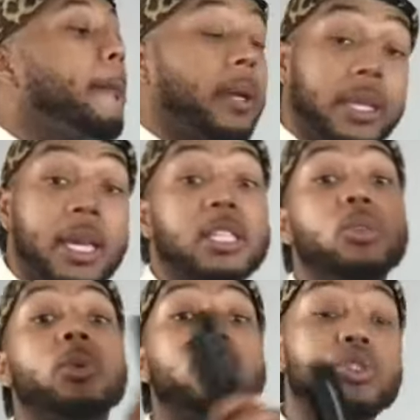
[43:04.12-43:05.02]
But yes, you
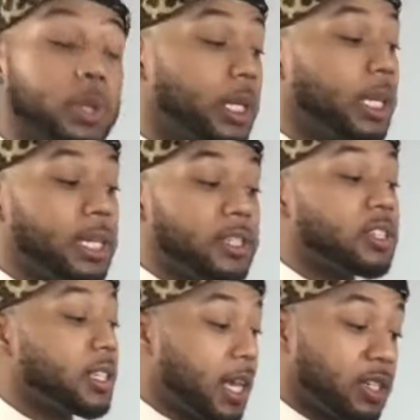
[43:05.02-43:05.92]
would treat each
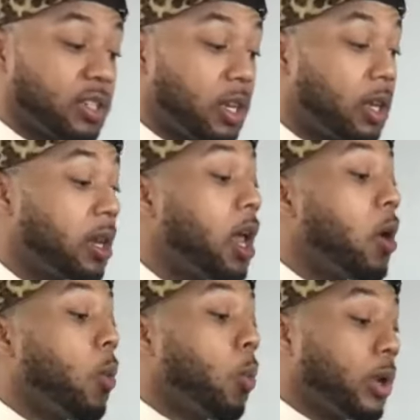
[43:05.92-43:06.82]
section
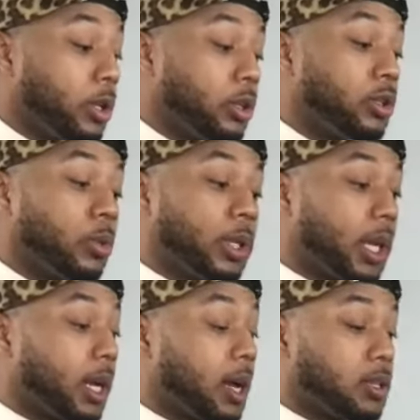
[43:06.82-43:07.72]
when you're doing
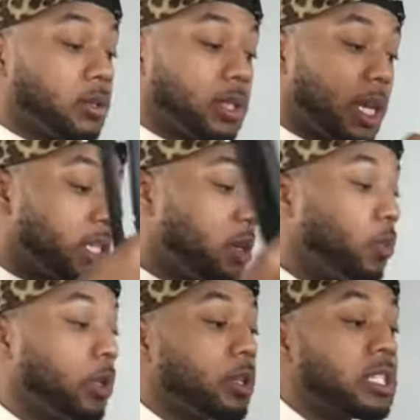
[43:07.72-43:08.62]
that consultation, when you're